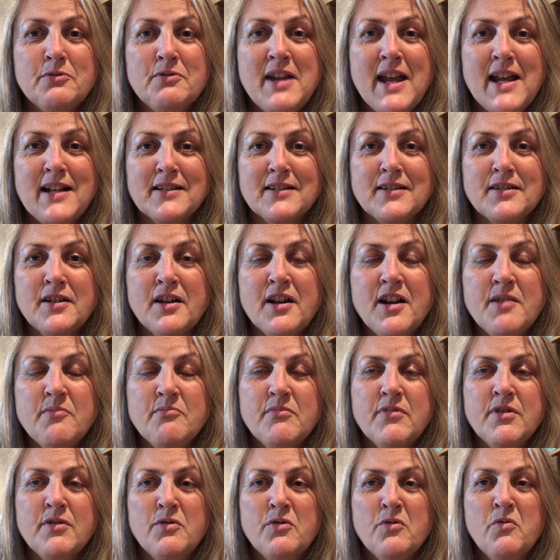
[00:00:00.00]
next time,
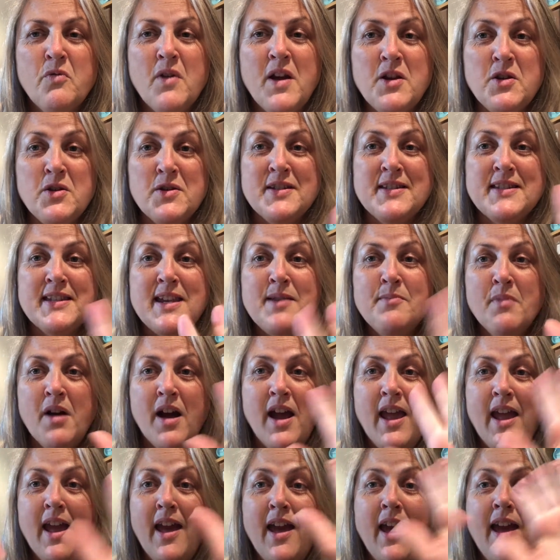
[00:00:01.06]
when you see
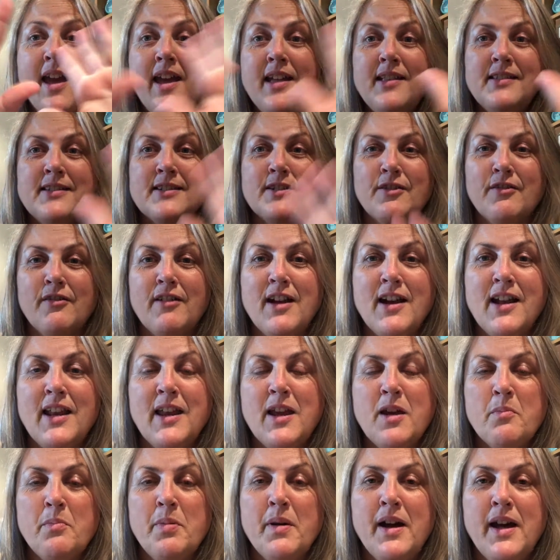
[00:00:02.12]
my hands creating
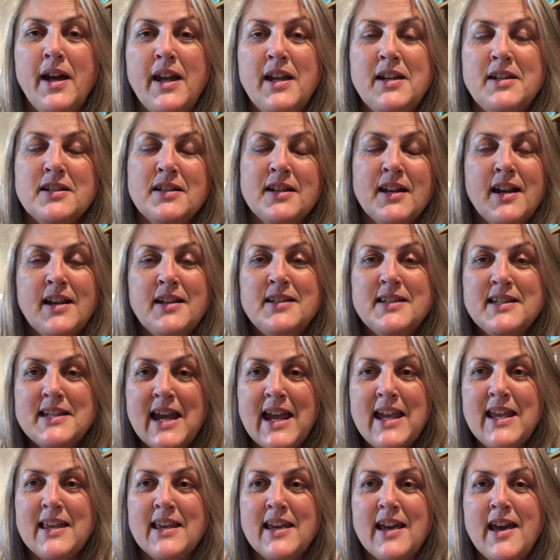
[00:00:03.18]
a page,
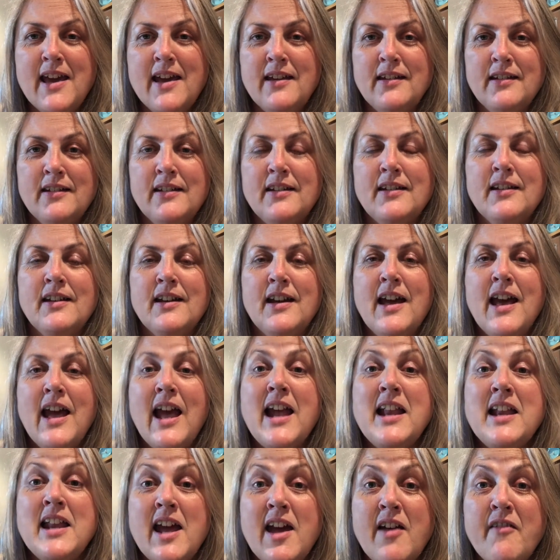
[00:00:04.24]
take care
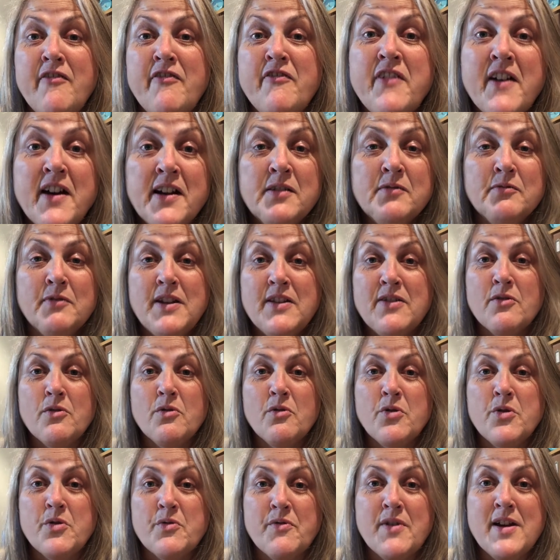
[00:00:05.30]
and have fun with all
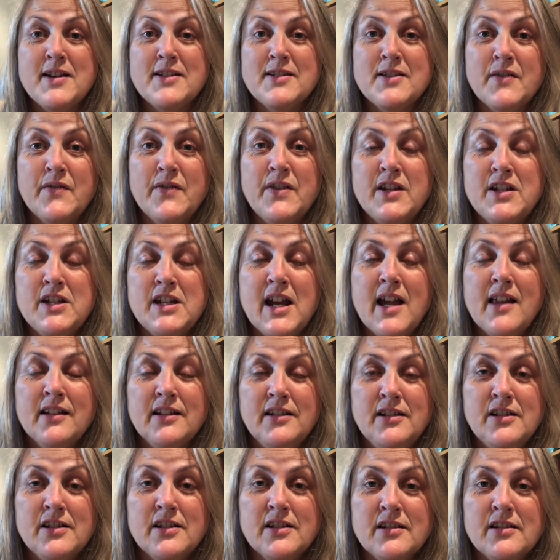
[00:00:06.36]
the rest of the
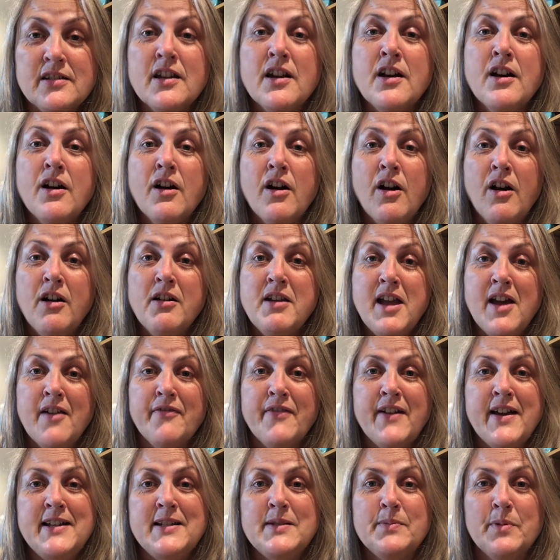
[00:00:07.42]
challenges on our
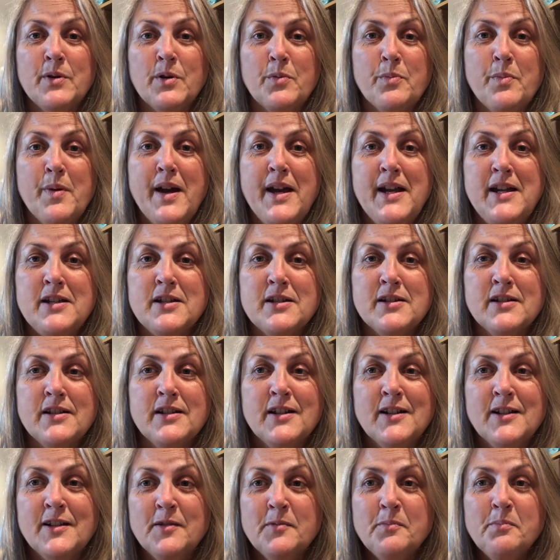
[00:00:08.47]
Facebook page.
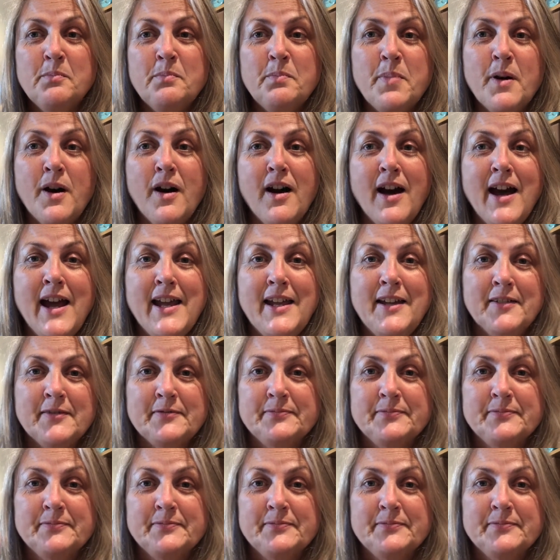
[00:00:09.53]
Bye.